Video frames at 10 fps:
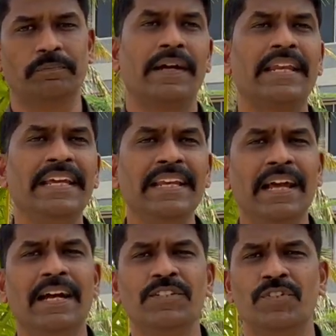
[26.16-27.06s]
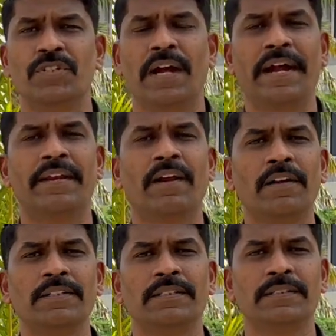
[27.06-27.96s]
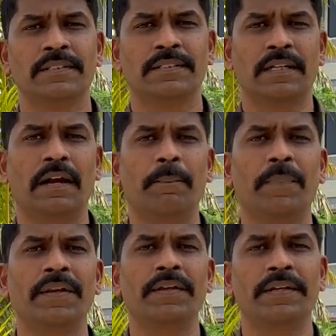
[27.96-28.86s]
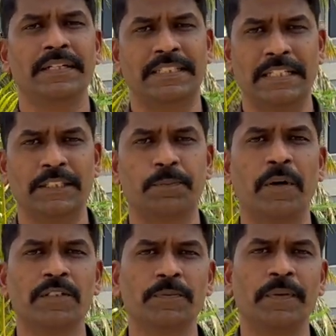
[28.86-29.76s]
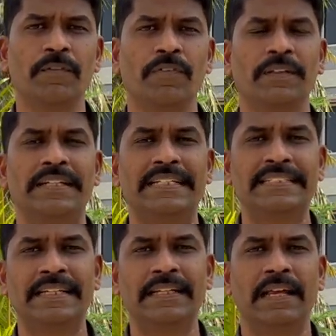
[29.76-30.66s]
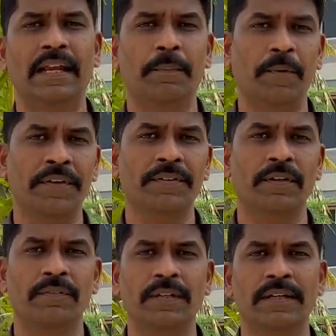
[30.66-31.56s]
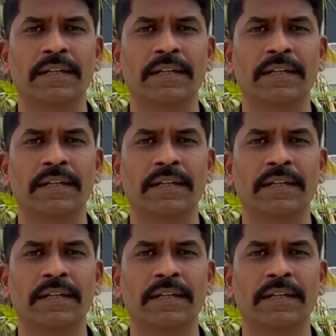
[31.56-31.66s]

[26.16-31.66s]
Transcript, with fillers: Green H Hydrolysis is the company is responsible for the design and production of the